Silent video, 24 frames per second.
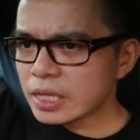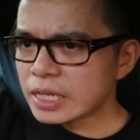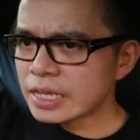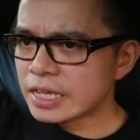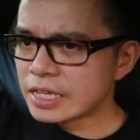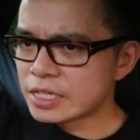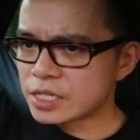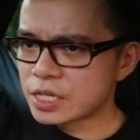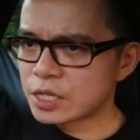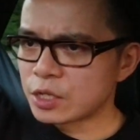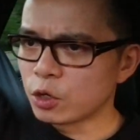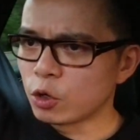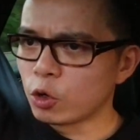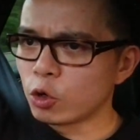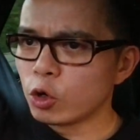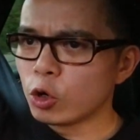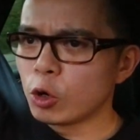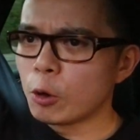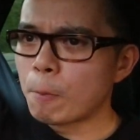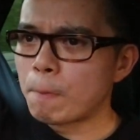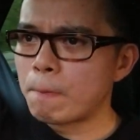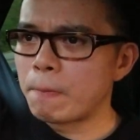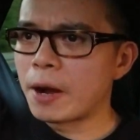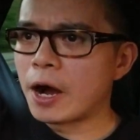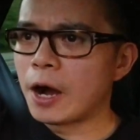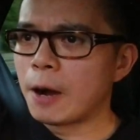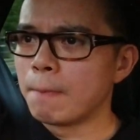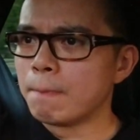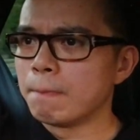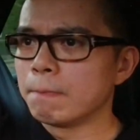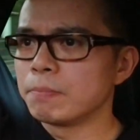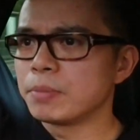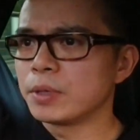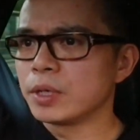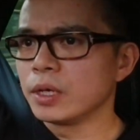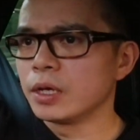it's an oil
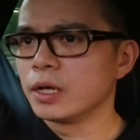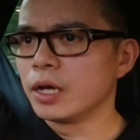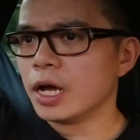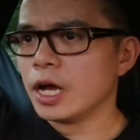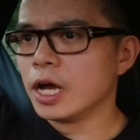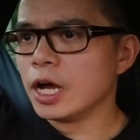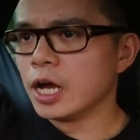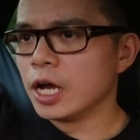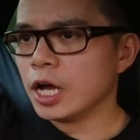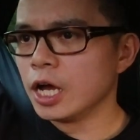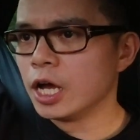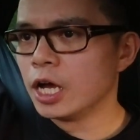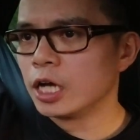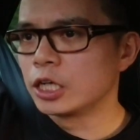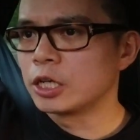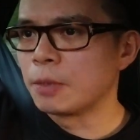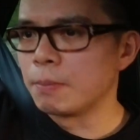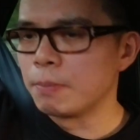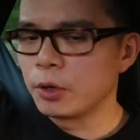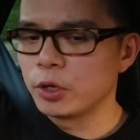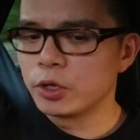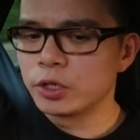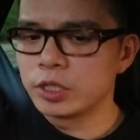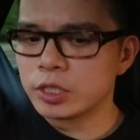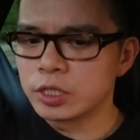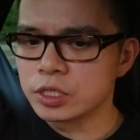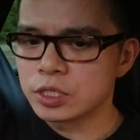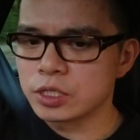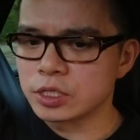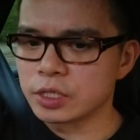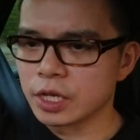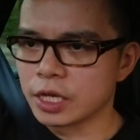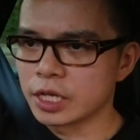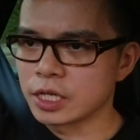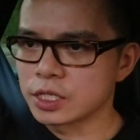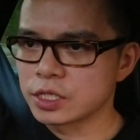pump component.
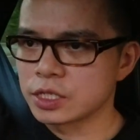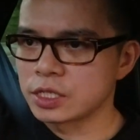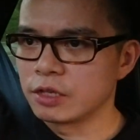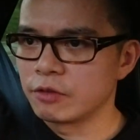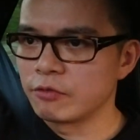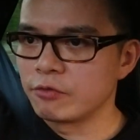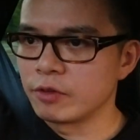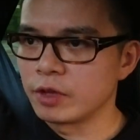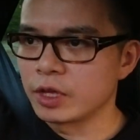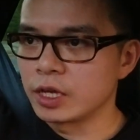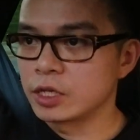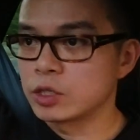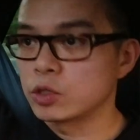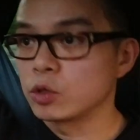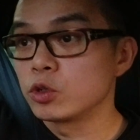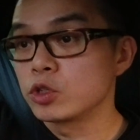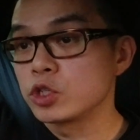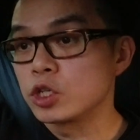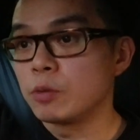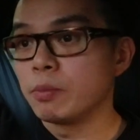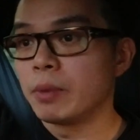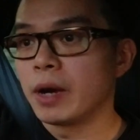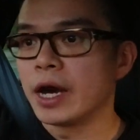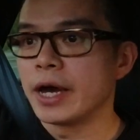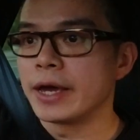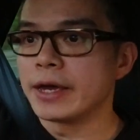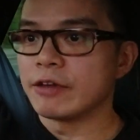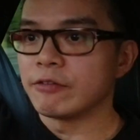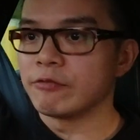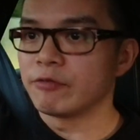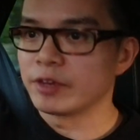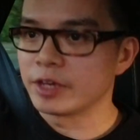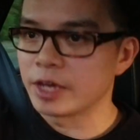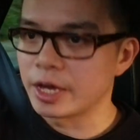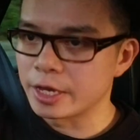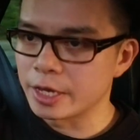It's also by
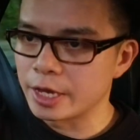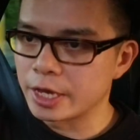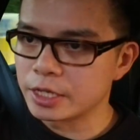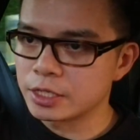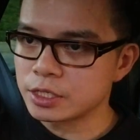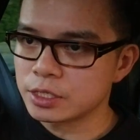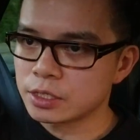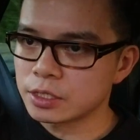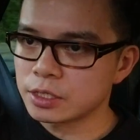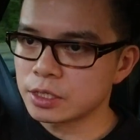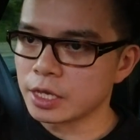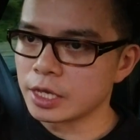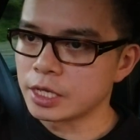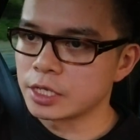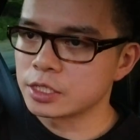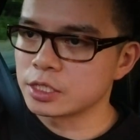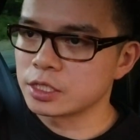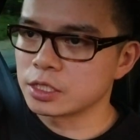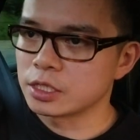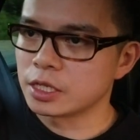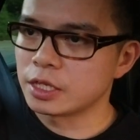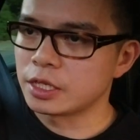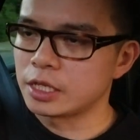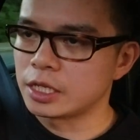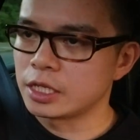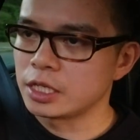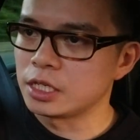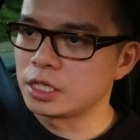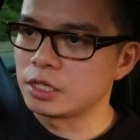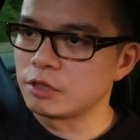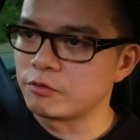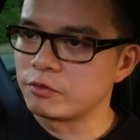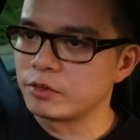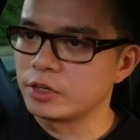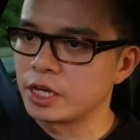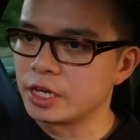VIS. It's
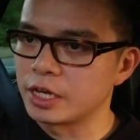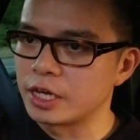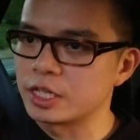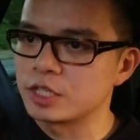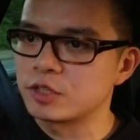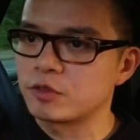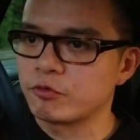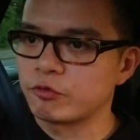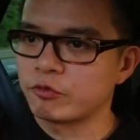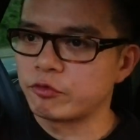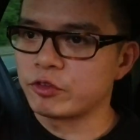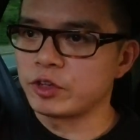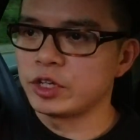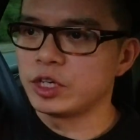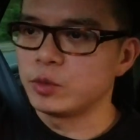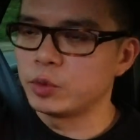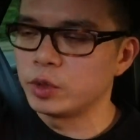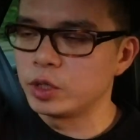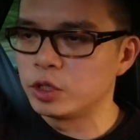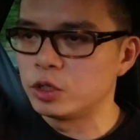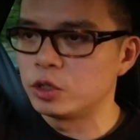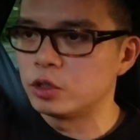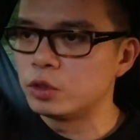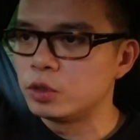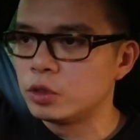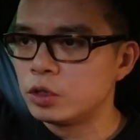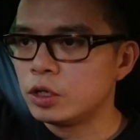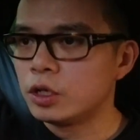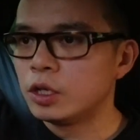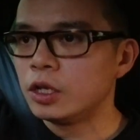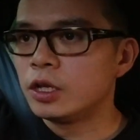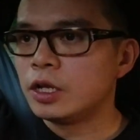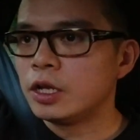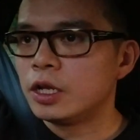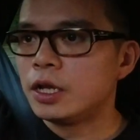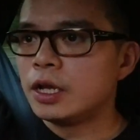the VIS freewheel.
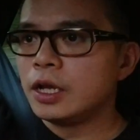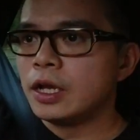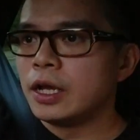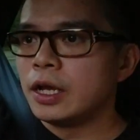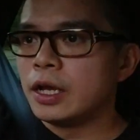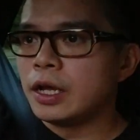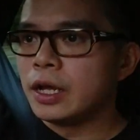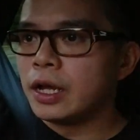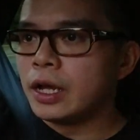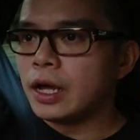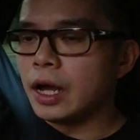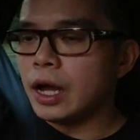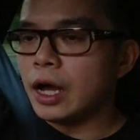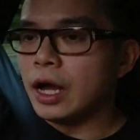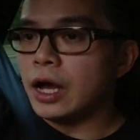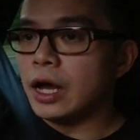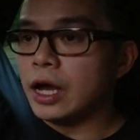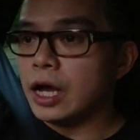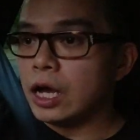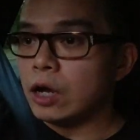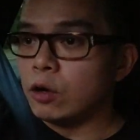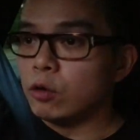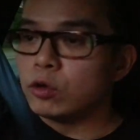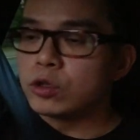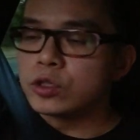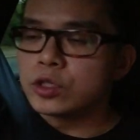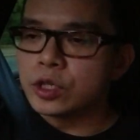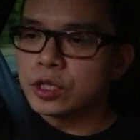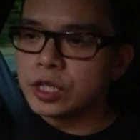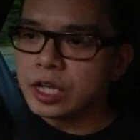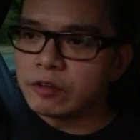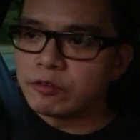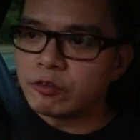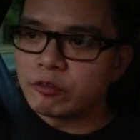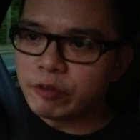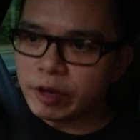Also
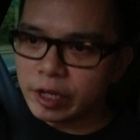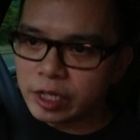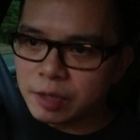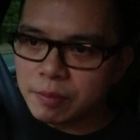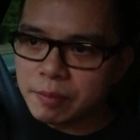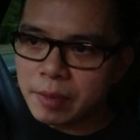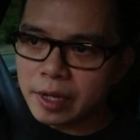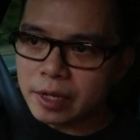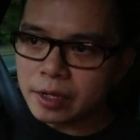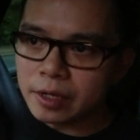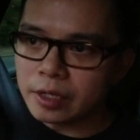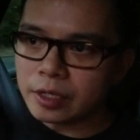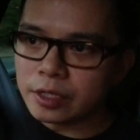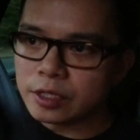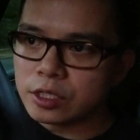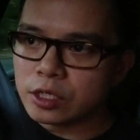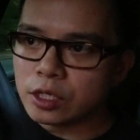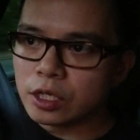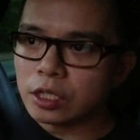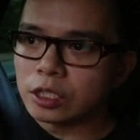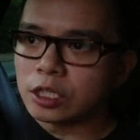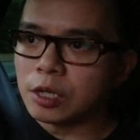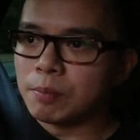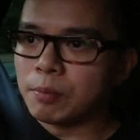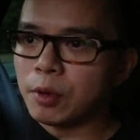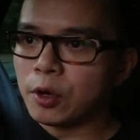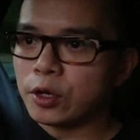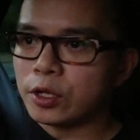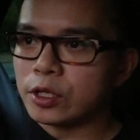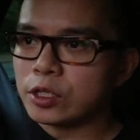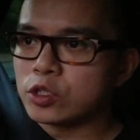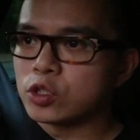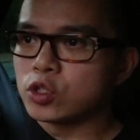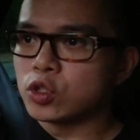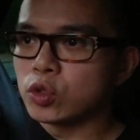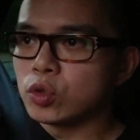another recommended
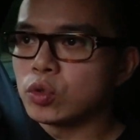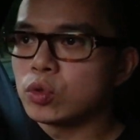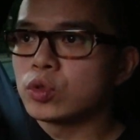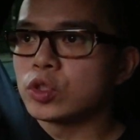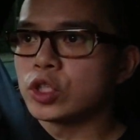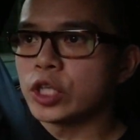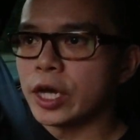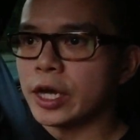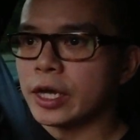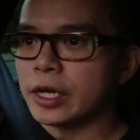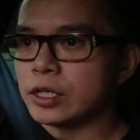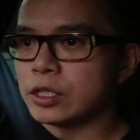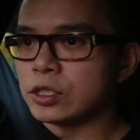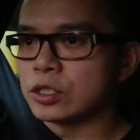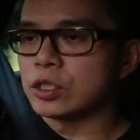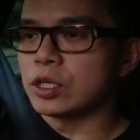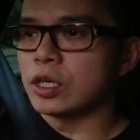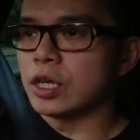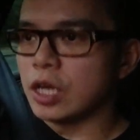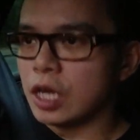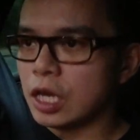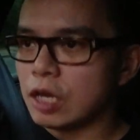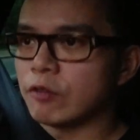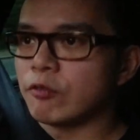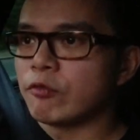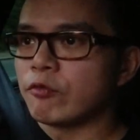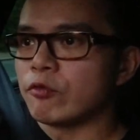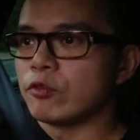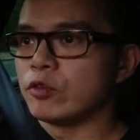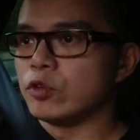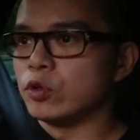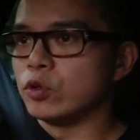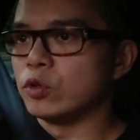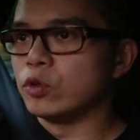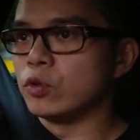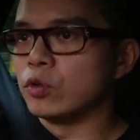component to change if
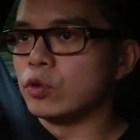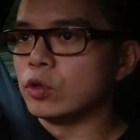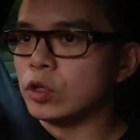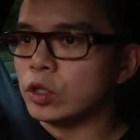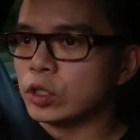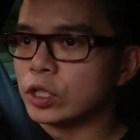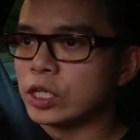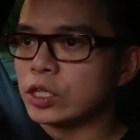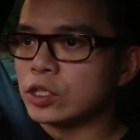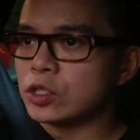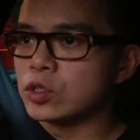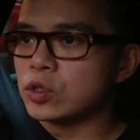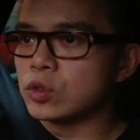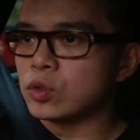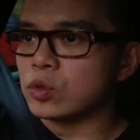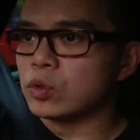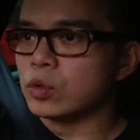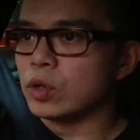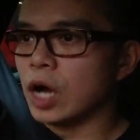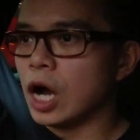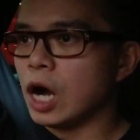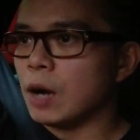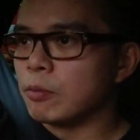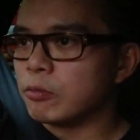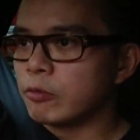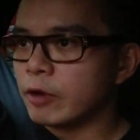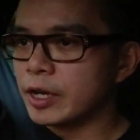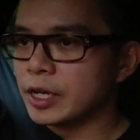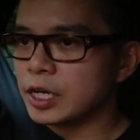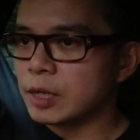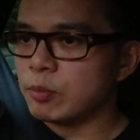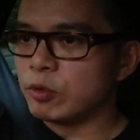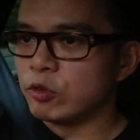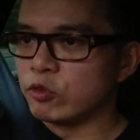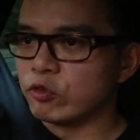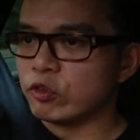you're looking to upgrade
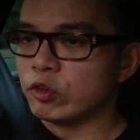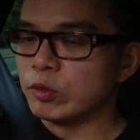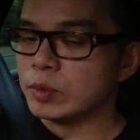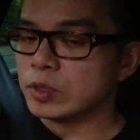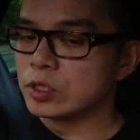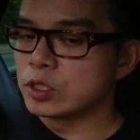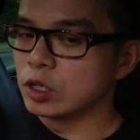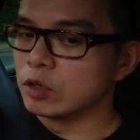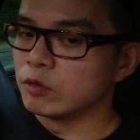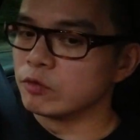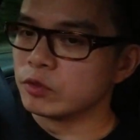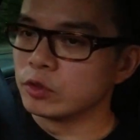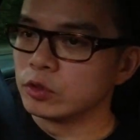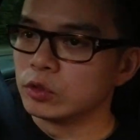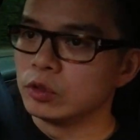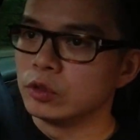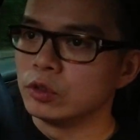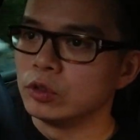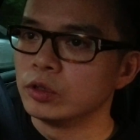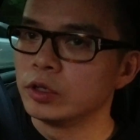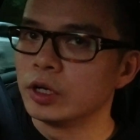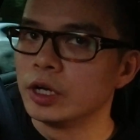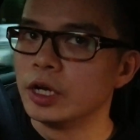the performance of your